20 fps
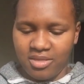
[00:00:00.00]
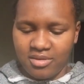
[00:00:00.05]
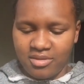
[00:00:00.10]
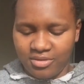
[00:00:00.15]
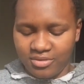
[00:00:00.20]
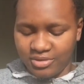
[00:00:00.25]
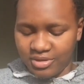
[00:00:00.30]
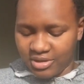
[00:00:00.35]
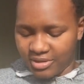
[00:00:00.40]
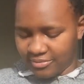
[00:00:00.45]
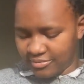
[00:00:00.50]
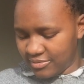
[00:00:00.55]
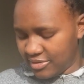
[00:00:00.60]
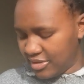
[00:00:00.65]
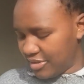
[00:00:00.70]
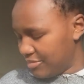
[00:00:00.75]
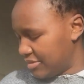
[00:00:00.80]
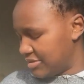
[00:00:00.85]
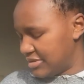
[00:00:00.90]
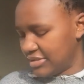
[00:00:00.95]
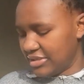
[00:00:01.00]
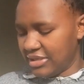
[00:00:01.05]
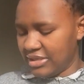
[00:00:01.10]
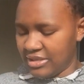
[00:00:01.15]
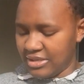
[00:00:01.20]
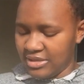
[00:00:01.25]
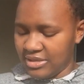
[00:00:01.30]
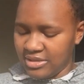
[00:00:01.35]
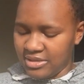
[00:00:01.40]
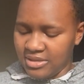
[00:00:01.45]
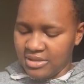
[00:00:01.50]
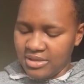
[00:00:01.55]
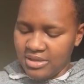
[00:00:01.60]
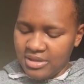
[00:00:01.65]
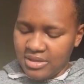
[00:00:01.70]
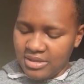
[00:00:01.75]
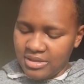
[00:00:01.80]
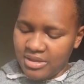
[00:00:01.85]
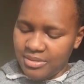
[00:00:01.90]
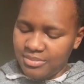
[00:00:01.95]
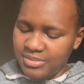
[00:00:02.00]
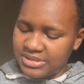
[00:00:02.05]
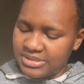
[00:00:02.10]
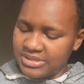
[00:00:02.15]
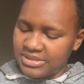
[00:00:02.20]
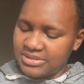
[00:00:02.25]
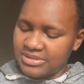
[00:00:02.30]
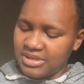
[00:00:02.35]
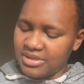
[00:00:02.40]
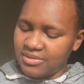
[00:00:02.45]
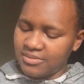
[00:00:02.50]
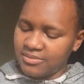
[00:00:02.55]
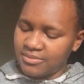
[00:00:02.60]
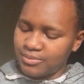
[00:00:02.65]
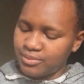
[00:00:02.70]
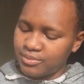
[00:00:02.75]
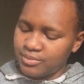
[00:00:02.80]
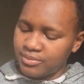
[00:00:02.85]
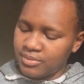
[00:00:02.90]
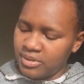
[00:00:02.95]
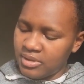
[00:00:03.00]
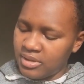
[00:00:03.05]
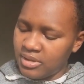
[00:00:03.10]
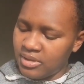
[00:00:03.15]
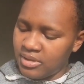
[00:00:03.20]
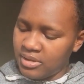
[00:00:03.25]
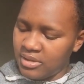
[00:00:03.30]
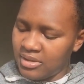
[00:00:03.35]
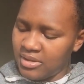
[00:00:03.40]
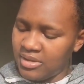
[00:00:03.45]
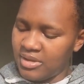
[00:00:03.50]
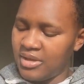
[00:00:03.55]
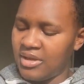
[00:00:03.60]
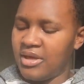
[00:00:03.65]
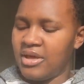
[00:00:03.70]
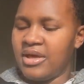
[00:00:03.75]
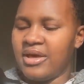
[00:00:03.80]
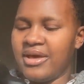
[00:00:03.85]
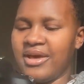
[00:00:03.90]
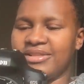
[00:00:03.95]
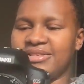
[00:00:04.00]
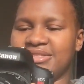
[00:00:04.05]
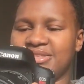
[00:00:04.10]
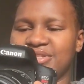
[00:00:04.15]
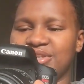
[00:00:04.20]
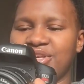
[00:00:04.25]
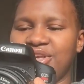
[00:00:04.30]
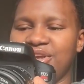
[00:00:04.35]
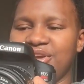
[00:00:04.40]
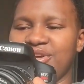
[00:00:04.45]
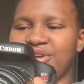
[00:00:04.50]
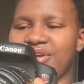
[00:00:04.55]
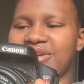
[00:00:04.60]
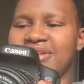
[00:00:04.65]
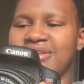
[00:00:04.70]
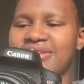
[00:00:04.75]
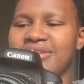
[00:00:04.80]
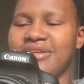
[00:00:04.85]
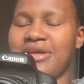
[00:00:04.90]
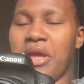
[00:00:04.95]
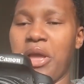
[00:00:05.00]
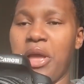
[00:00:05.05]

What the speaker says: Hold up. Let me see. Let me see something. It's secured.